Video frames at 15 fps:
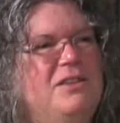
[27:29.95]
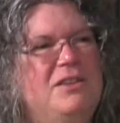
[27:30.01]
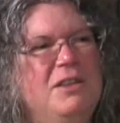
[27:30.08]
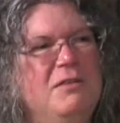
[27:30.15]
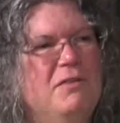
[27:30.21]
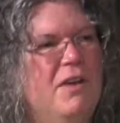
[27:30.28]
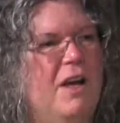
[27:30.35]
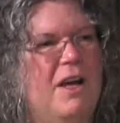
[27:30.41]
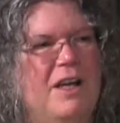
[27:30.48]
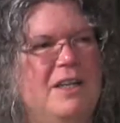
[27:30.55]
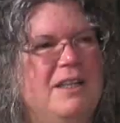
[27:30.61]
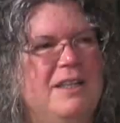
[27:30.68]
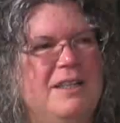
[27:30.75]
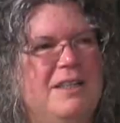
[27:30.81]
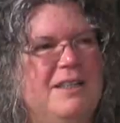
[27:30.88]

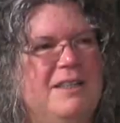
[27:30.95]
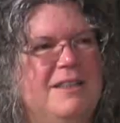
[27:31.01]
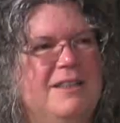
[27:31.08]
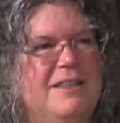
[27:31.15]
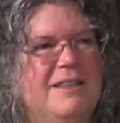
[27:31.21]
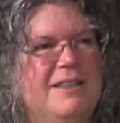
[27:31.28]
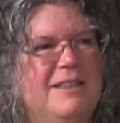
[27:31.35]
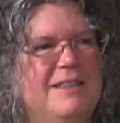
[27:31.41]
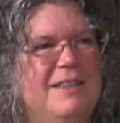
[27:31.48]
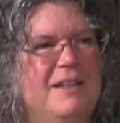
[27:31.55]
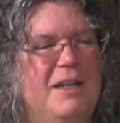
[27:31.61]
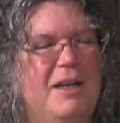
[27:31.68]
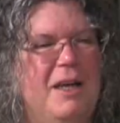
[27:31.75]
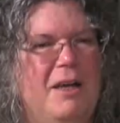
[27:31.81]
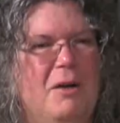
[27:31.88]
Seabhean. Yes.
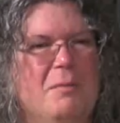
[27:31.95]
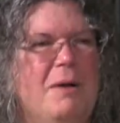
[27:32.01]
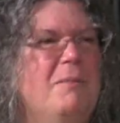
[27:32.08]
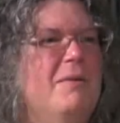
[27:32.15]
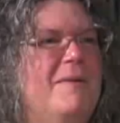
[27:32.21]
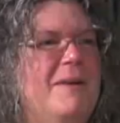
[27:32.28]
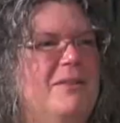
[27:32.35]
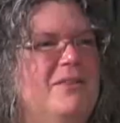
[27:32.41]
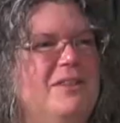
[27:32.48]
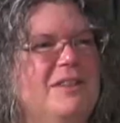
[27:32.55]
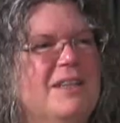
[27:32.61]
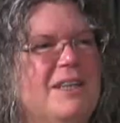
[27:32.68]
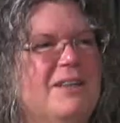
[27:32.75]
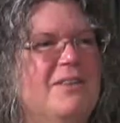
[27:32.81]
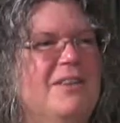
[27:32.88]
I hope I'm
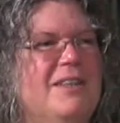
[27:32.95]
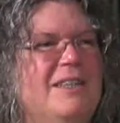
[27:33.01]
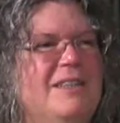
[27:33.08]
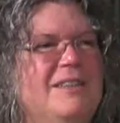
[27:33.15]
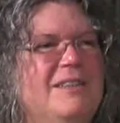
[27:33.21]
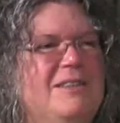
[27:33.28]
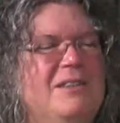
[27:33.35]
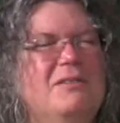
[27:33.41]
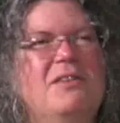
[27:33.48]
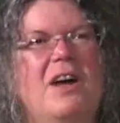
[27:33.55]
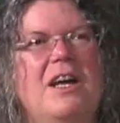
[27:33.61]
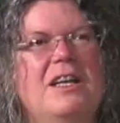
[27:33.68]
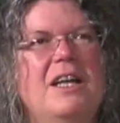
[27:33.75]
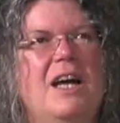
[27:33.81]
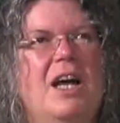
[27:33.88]
pronouncing that right. Yes.
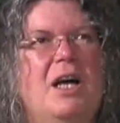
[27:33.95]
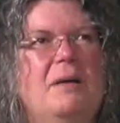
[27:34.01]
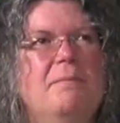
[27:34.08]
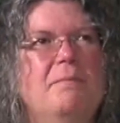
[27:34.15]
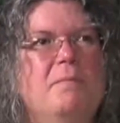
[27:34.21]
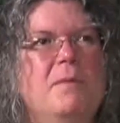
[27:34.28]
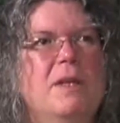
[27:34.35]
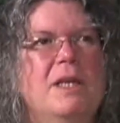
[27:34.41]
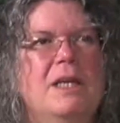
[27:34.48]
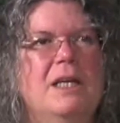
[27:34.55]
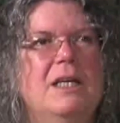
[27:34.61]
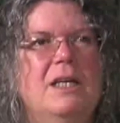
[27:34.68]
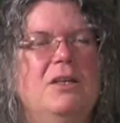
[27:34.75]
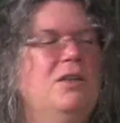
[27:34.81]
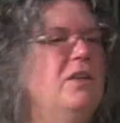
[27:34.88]
Seabhean, um,
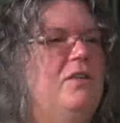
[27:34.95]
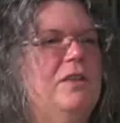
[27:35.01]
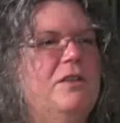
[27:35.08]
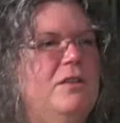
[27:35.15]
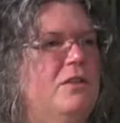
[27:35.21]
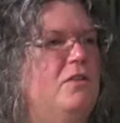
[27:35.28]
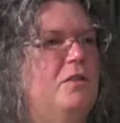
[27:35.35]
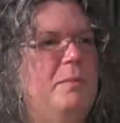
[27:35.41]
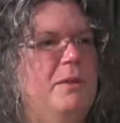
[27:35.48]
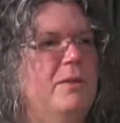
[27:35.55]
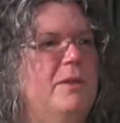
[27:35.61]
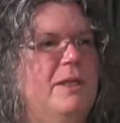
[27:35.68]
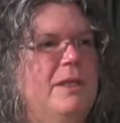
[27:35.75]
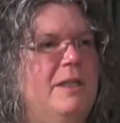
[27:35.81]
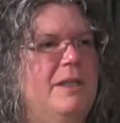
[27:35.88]
this is a
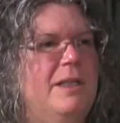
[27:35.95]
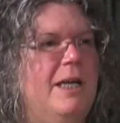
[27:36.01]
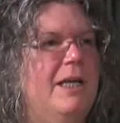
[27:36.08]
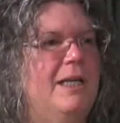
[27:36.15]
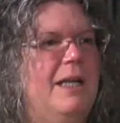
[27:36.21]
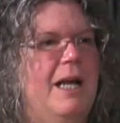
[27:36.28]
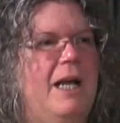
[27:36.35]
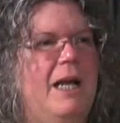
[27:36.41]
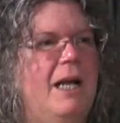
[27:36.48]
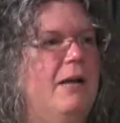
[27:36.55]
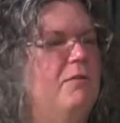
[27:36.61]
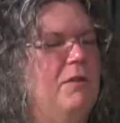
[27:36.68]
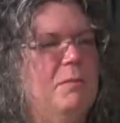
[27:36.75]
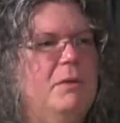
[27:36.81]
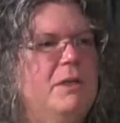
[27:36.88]
spirit that
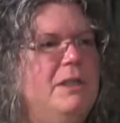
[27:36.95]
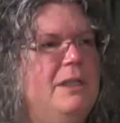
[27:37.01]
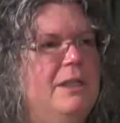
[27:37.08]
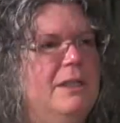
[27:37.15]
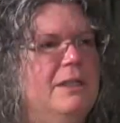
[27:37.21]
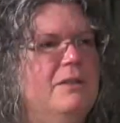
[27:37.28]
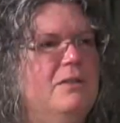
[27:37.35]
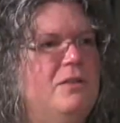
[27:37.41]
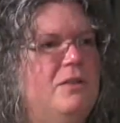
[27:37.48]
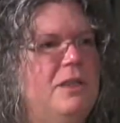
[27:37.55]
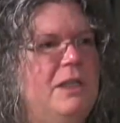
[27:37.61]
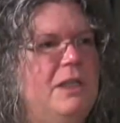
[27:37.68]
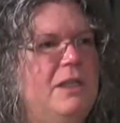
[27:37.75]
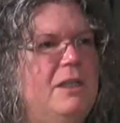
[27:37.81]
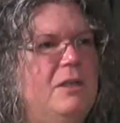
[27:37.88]
everybody can
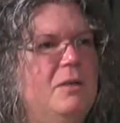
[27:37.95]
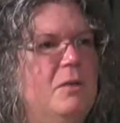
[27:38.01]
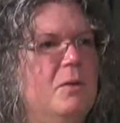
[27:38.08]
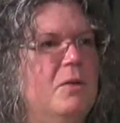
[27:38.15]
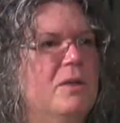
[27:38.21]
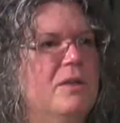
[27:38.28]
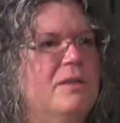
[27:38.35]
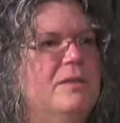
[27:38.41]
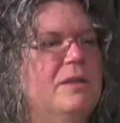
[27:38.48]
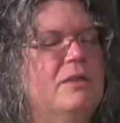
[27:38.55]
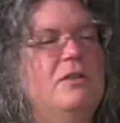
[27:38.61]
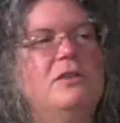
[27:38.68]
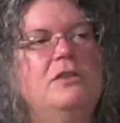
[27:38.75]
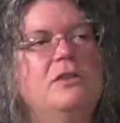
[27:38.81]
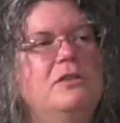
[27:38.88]
see, or
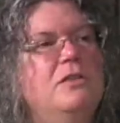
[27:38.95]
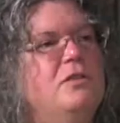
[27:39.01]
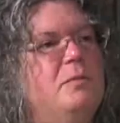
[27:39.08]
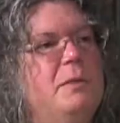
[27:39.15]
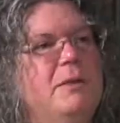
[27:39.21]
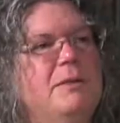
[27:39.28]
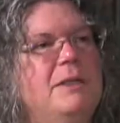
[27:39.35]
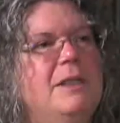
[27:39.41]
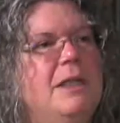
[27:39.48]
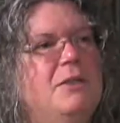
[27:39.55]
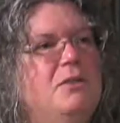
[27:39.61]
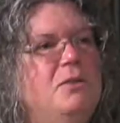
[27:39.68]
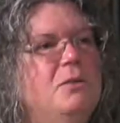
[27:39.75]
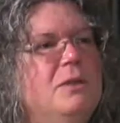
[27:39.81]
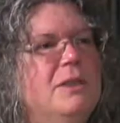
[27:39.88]
is it just a spirit that you